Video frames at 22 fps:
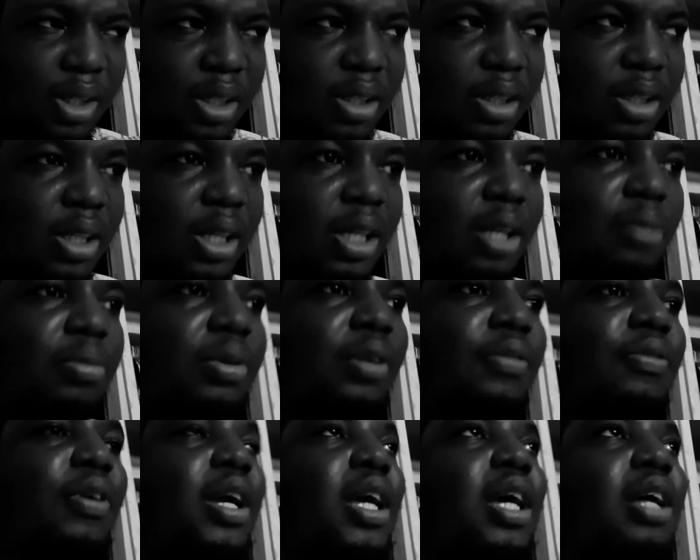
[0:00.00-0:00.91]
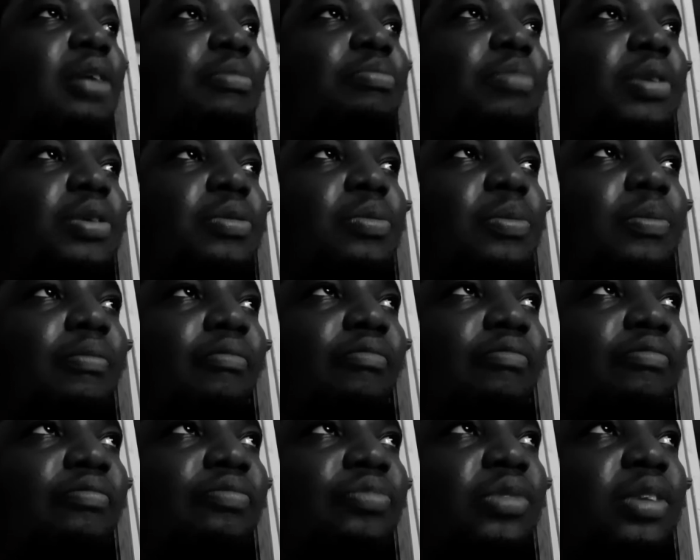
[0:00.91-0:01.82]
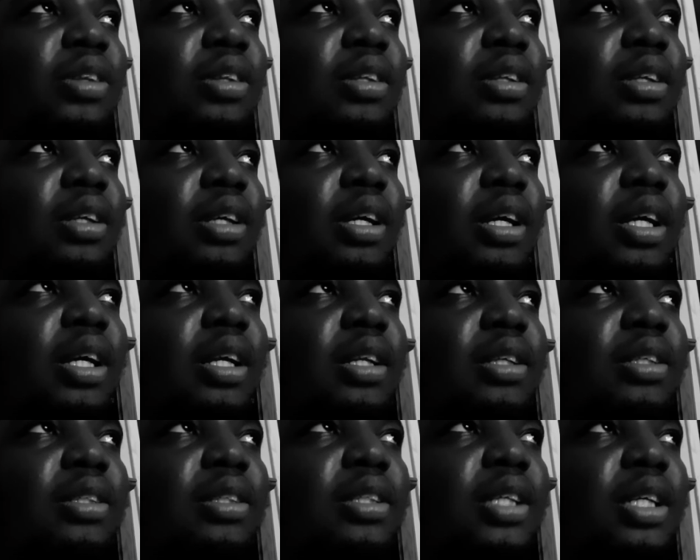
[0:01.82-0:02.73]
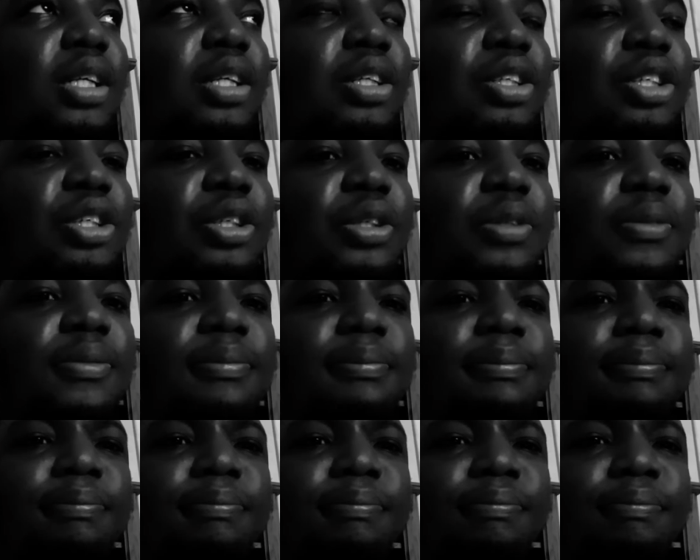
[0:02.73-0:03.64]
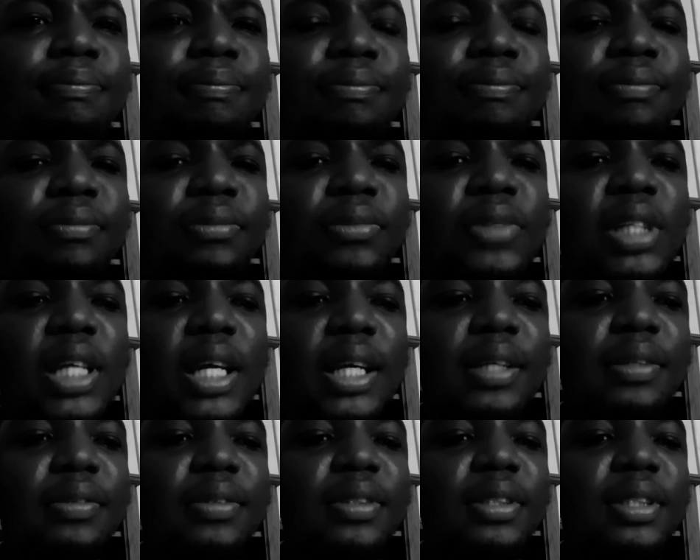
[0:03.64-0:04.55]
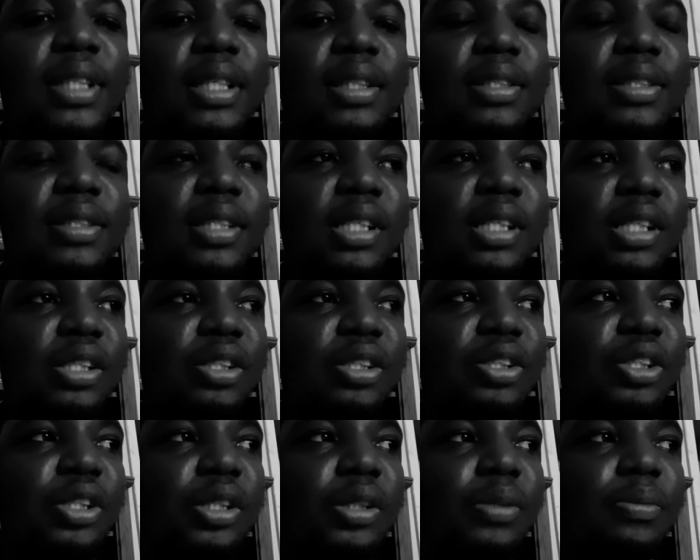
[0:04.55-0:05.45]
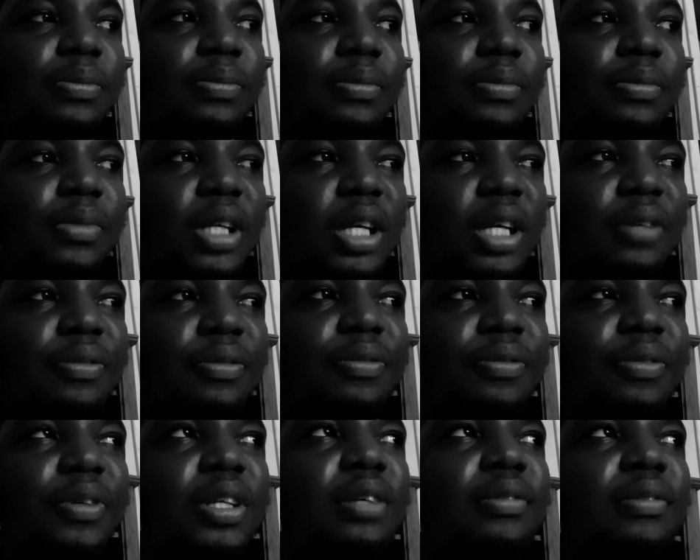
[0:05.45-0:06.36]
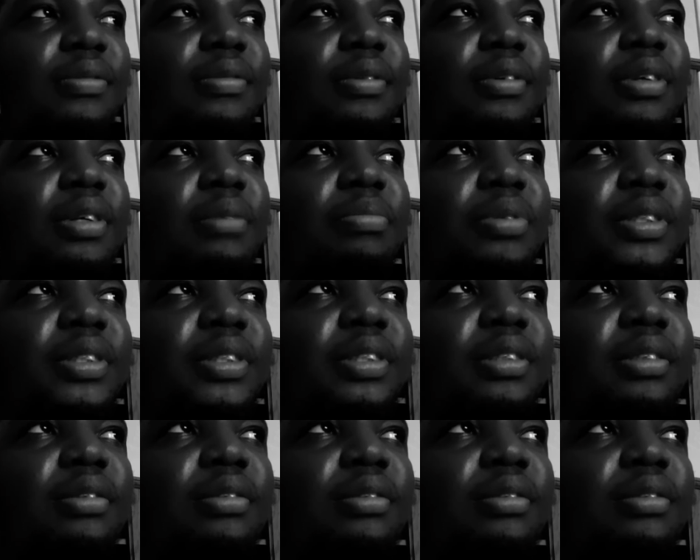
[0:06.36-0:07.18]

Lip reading: Remember, if I help you, I get the stage, I will set the stage and free you from your prison."